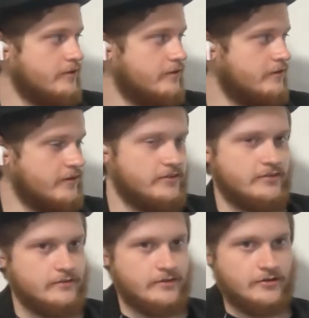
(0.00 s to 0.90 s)

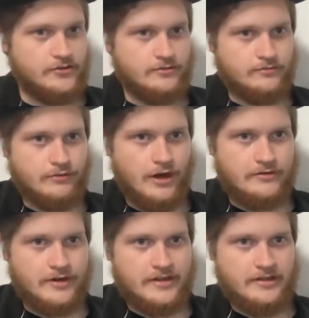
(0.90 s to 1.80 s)
There's a rod
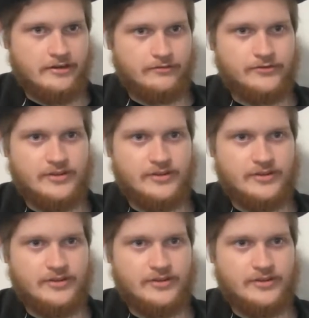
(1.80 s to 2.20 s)
right here, which I'm